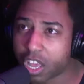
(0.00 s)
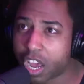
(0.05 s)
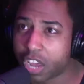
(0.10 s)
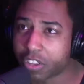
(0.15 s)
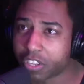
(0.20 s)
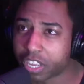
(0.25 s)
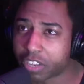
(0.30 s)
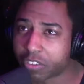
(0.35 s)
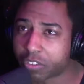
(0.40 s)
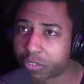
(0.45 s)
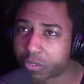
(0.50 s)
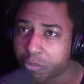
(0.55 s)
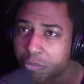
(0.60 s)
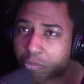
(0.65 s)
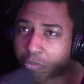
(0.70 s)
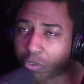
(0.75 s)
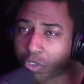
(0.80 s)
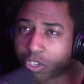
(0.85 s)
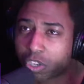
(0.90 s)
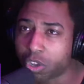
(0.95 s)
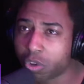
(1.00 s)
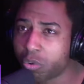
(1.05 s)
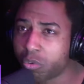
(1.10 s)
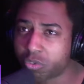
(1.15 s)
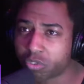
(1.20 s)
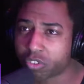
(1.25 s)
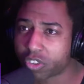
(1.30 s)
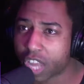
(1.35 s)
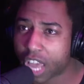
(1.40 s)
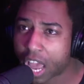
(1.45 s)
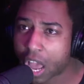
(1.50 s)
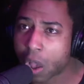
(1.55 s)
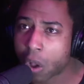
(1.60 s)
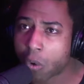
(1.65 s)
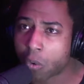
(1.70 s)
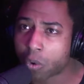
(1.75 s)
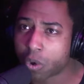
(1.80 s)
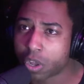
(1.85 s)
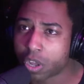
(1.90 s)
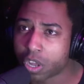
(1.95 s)
I think that's closed
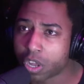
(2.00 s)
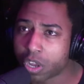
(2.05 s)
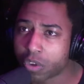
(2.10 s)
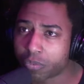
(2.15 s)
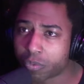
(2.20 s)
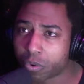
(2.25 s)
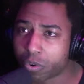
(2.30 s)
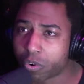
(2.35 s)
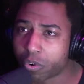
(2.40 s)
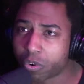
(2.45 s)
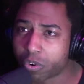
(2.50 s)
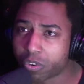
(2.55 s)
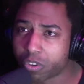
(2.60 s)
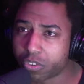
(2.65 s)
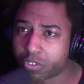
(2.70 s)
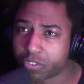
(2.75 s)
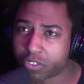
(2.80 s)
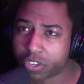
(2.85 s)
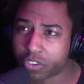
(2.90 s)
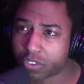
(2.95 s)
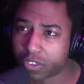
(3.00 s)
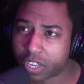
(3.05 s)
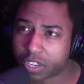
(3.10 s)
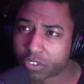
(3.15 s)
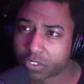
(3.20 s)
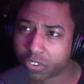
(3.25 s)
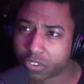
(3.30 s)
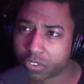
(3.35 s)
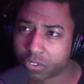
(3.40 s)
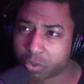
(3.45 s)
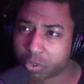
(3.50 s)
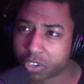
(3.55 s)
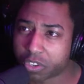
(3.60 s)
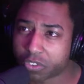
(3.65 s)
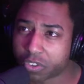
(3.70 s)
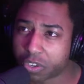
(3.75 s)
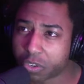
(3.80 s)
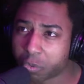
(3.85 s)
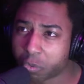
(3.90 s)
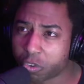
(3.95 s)
now for the season. That's at least what they
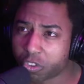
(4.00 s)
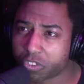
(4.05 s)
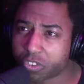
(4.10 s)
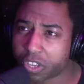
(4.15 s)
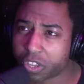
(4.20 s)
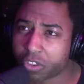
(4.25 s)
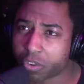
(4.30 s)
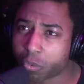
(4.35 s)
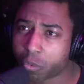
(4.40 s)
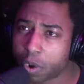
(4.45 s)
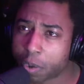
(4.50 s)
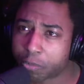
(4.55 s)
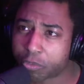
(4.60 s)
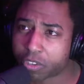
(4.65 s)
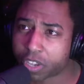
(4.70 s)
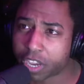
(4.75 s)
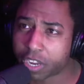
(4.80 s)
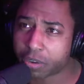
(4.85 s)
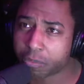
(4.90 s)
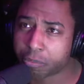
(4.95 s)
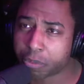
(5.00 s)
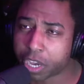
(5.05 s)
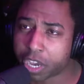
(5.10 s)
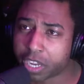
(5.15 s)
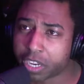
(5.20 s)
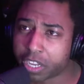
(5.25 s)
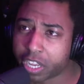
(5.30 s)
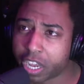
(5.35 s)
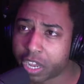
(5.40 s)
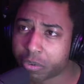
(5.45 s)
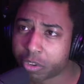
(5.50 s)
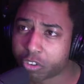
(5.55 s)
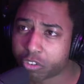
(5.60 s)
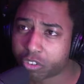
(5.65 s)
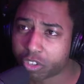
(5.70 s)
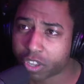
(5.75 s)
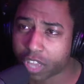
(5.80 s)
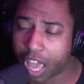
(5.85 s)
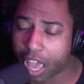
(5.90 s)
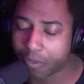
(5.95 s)
say on their website. But they
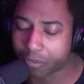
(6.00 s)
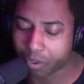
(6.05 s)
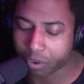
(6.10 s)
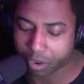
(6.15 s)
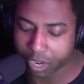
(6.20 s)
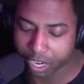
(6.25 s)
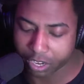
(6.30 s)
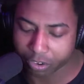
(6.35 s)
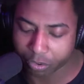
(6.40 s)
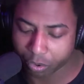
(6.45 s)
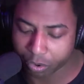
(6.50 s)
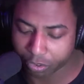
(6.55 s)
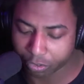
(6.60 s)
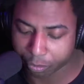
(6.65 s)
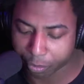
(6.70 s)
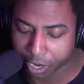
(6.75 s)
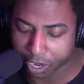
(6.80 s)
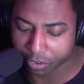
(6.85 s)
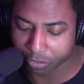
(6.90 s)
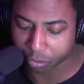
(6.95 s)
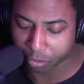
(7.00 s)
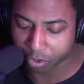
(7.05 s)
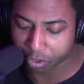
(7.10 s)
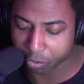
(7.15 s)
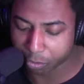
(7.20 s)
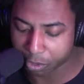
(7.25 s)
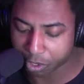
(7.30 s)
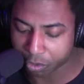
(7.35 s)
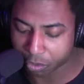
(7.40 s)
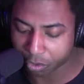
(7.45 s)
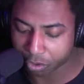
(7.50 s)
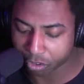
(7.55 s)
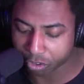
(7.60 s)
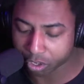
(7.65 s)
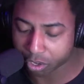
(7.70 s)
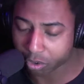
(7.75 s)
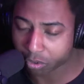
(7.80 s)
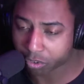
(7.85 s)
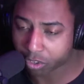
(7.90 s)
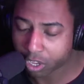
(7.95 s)
still have their indoor space where they'll be doing
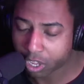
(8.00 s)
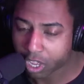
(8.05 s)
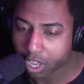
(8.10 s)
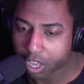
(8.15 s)
shows.